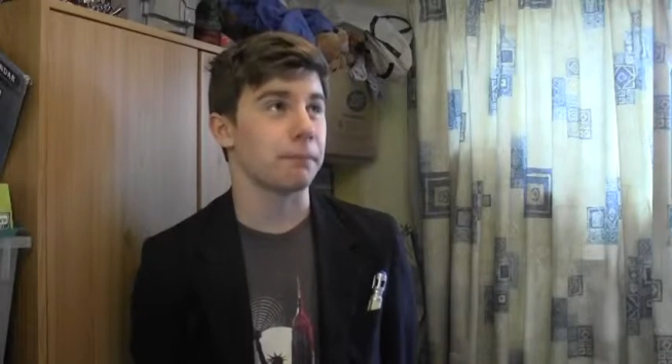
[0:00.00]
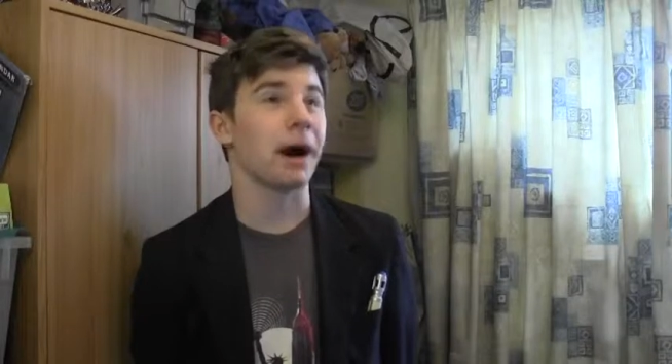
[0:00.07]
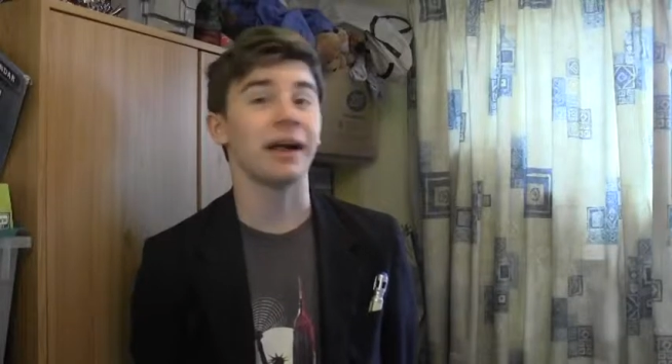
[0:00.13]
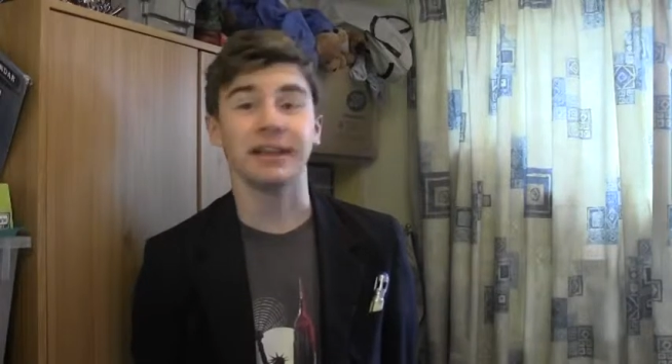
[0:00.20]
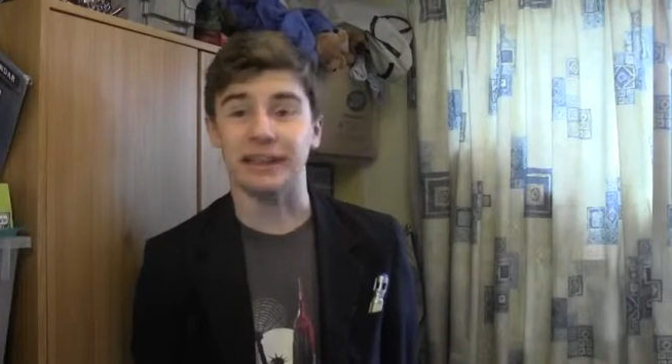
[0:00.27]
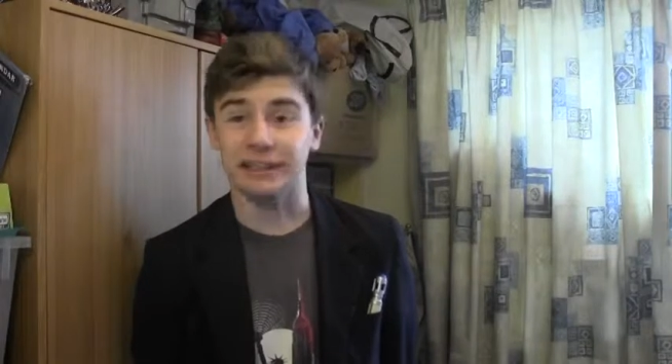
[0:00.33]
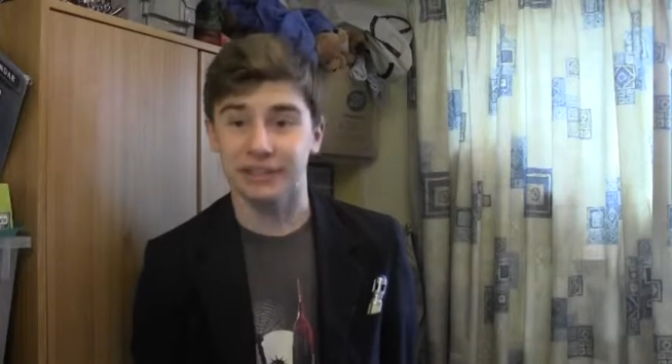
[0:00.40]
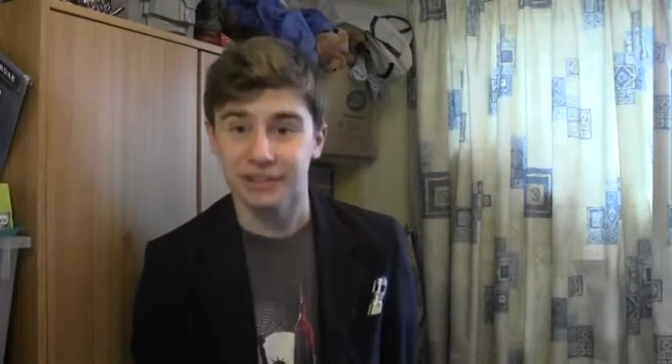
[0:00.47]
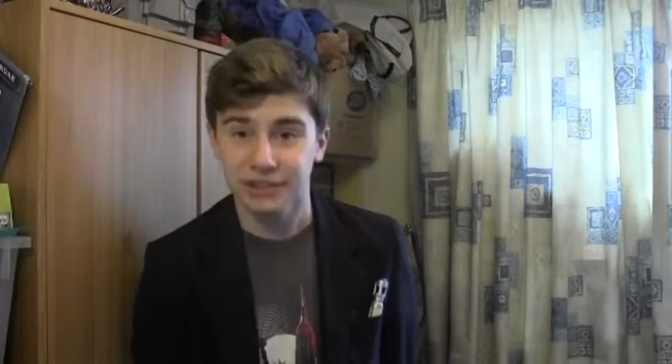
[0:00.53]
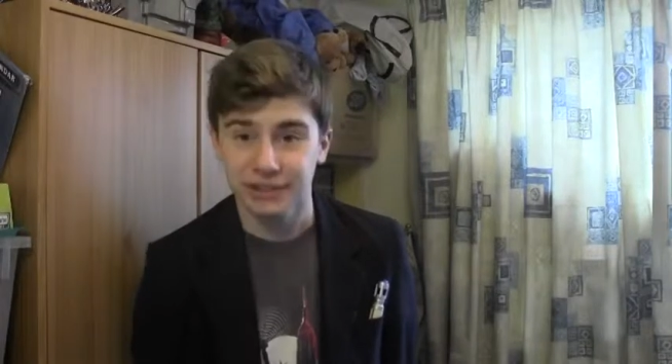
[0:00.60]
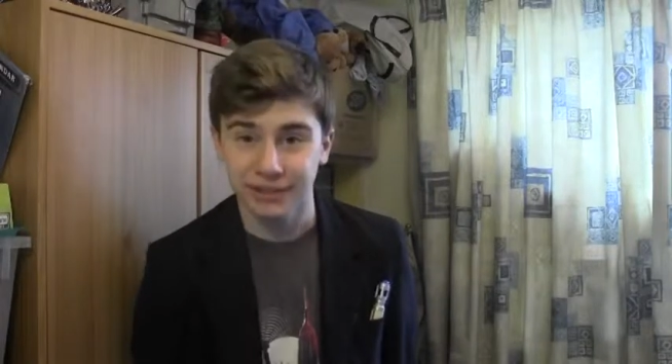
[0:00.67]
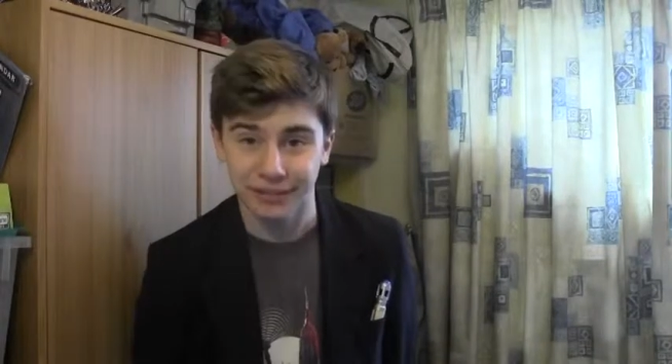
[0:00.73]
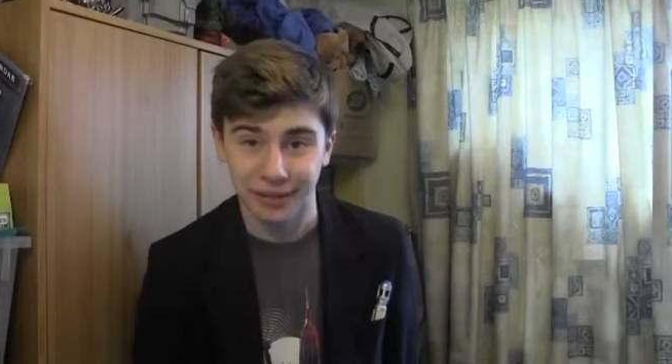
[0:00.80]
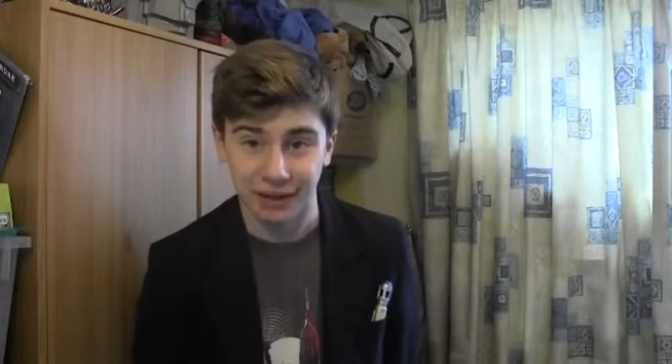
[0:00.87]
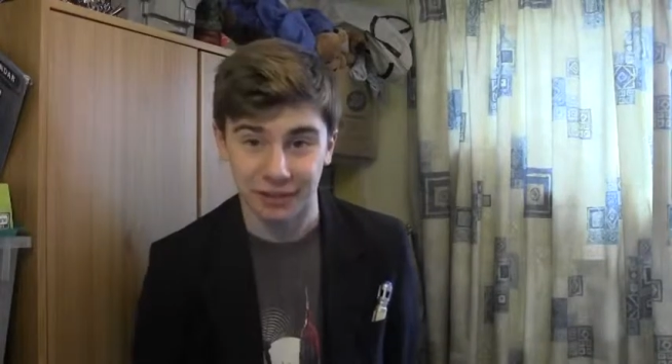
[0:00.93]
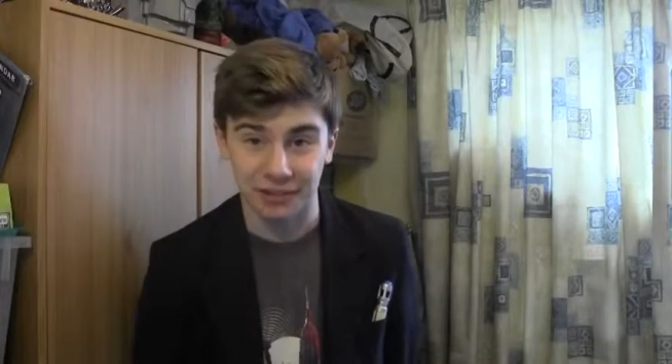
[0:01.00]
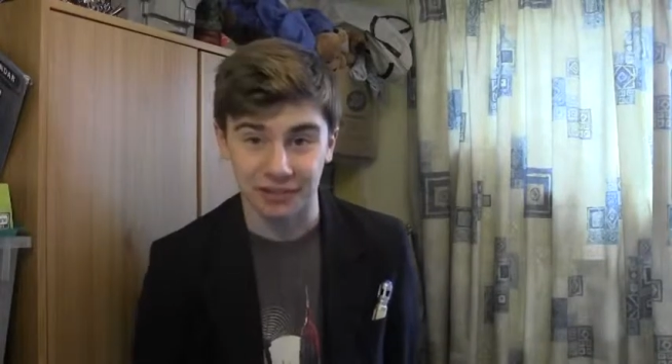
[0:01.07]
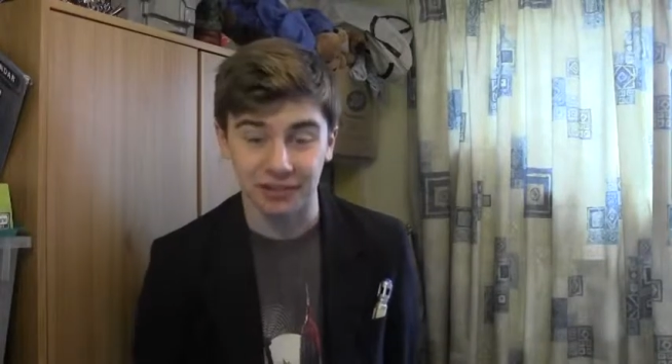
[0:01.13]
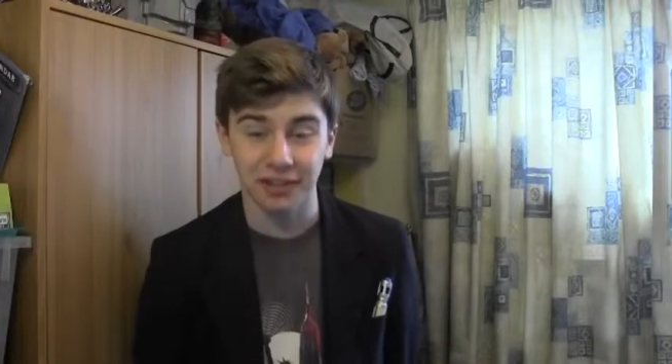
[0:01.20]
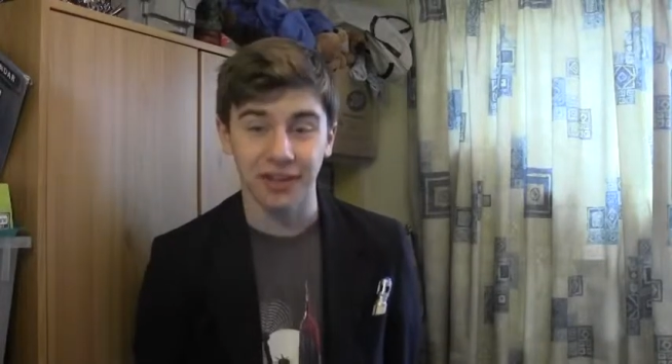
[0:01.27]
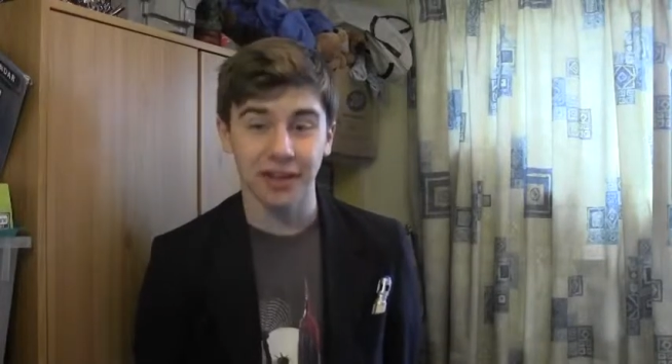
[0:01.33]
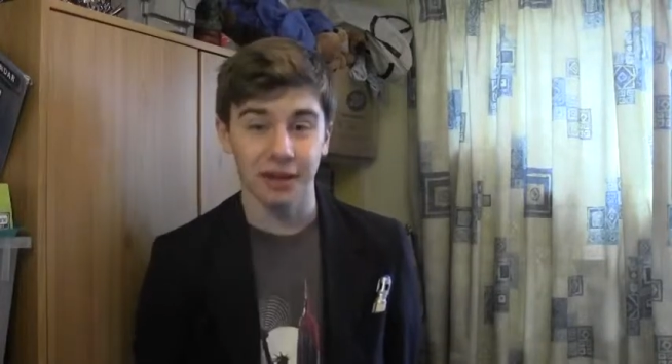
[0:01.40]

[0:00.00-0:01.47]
punish those